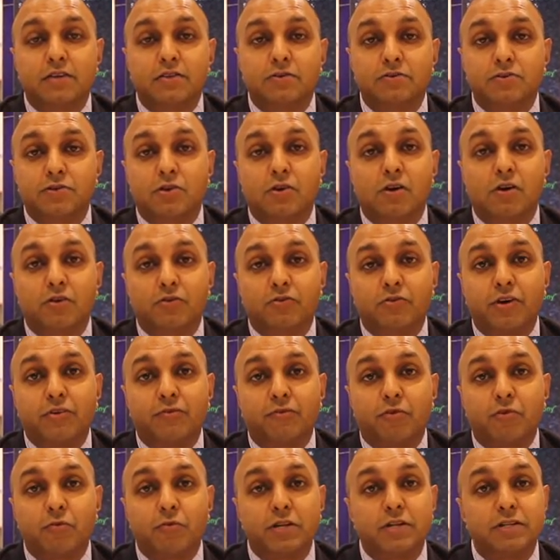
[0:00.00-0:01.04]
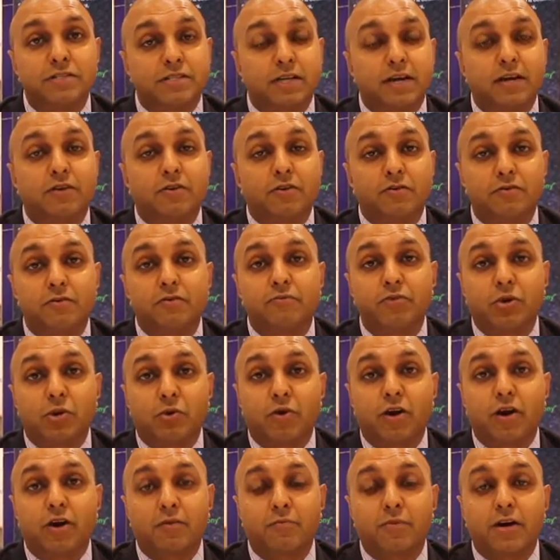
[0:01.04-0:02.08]
Those are all great formulas that are
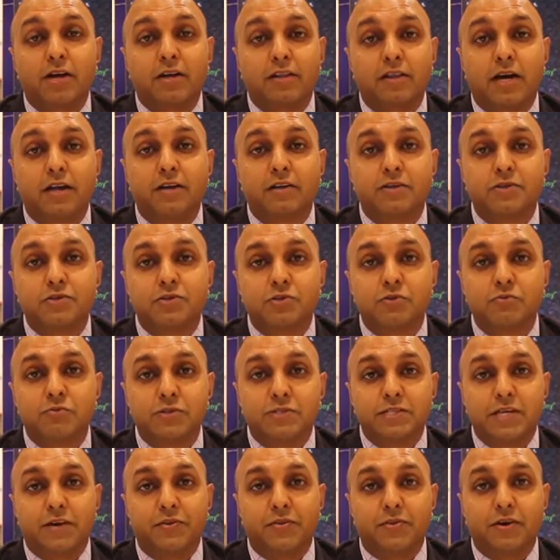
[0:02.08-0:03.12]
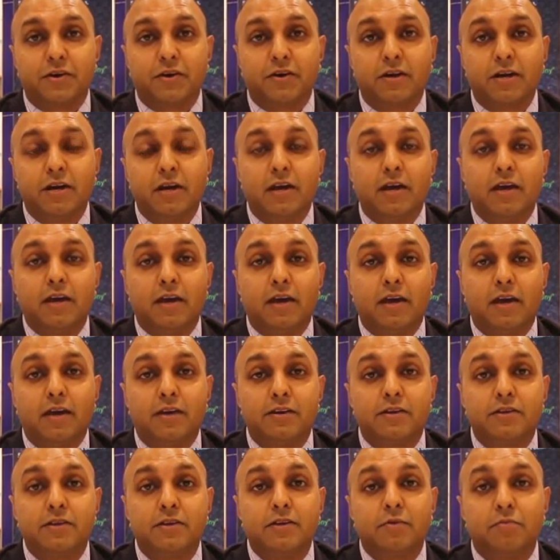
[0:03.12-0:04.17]
required by a lot of consumers out there,
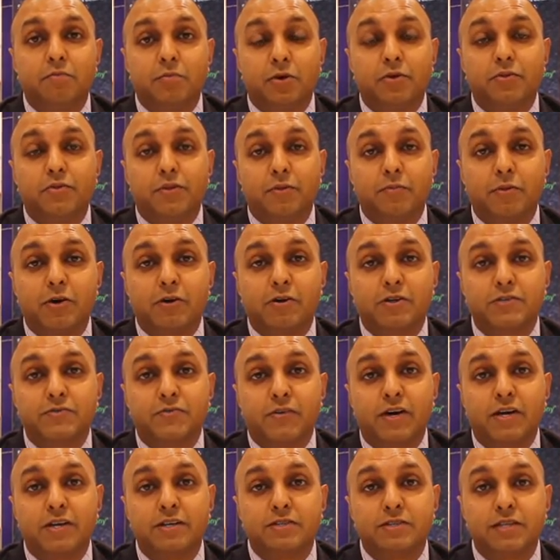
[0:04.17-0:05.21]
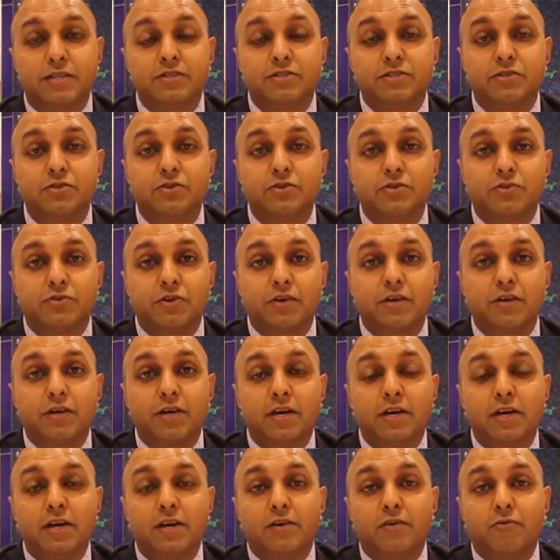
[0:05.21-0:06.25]
and both America's Finest and Sanutra
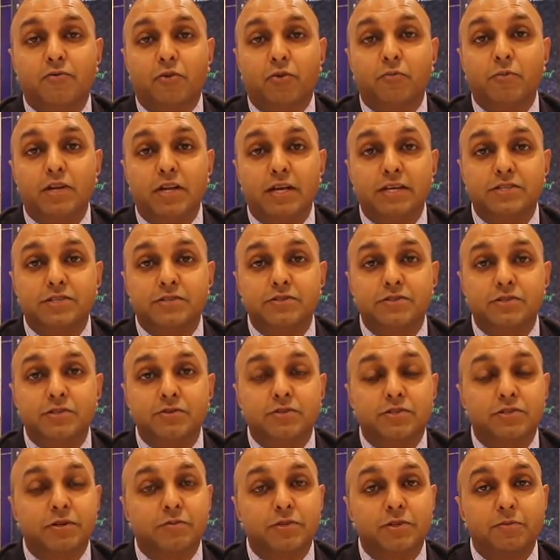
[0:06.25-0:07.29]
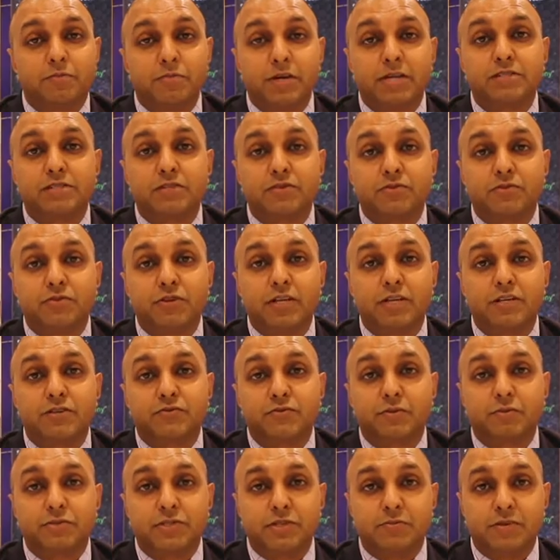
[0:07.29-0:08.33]
formulations use some of the best ingredients
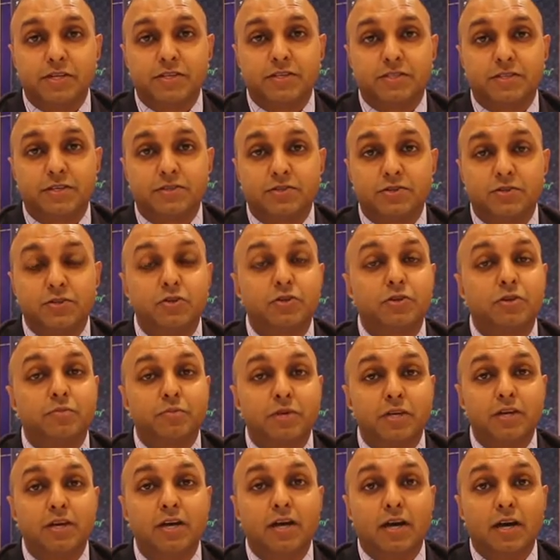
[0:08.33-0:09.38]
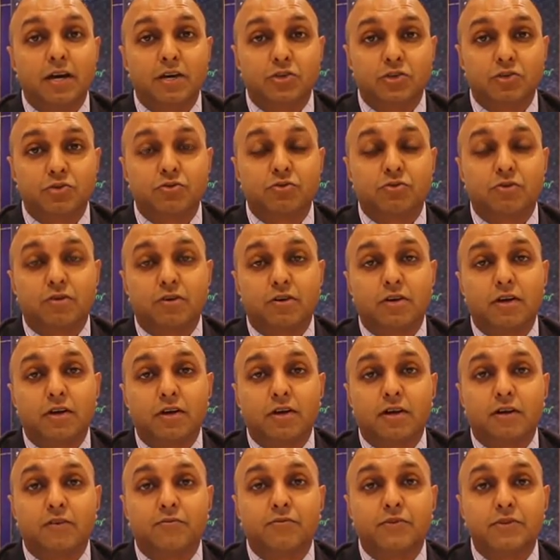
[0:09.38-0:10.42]
from Sabinsa, so you can be assured
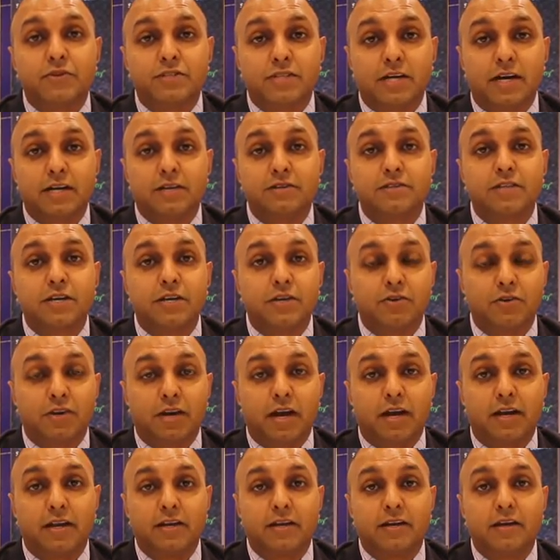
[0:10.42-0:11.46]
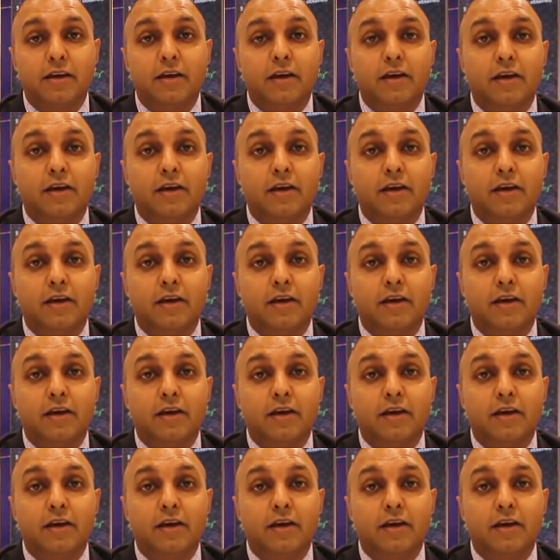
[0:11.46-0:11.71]
of the science that you're getting.